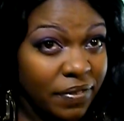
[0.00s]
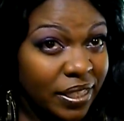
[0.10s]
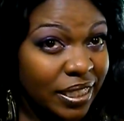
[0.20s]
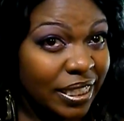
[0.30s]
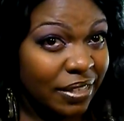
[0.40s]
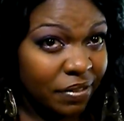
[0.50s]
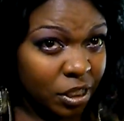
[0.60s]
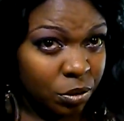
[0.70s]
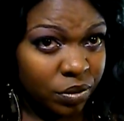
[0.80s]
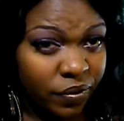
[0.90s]
if it's
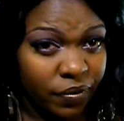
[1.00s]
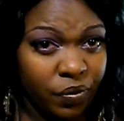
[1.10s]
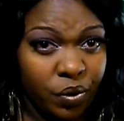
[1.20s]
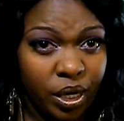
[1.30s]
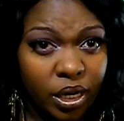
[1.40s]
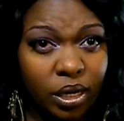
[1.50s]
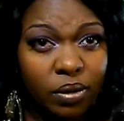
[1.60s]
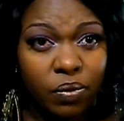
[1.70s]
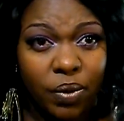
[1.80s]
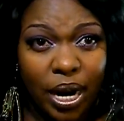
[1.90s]
given to me for
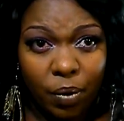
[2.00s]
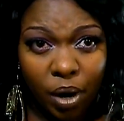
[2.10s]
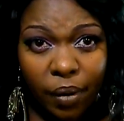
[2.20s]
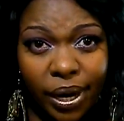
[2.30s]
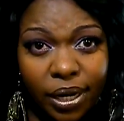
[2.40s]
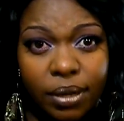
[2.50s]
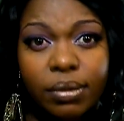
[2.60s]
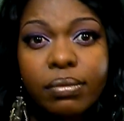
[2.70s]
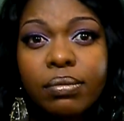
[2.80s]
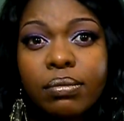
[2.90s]
free would I wear it
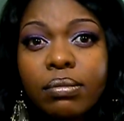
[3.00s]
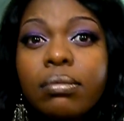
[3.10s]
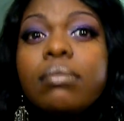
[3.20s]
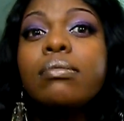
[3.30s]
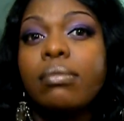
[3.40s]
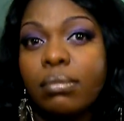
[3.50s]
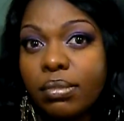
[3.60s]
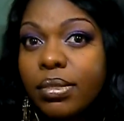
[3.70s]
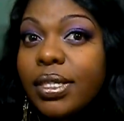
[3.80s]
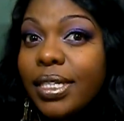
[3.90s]

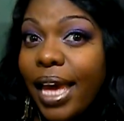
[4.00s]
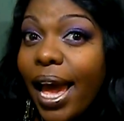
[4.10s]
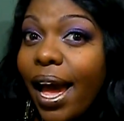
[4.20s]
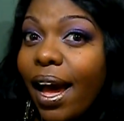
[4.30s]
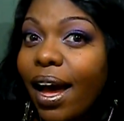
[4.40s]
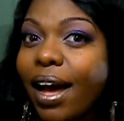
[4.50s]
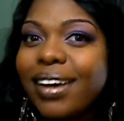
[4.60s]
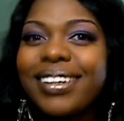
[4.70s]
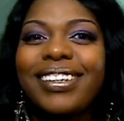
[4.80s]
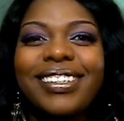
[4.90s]

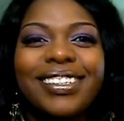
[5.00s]
yeah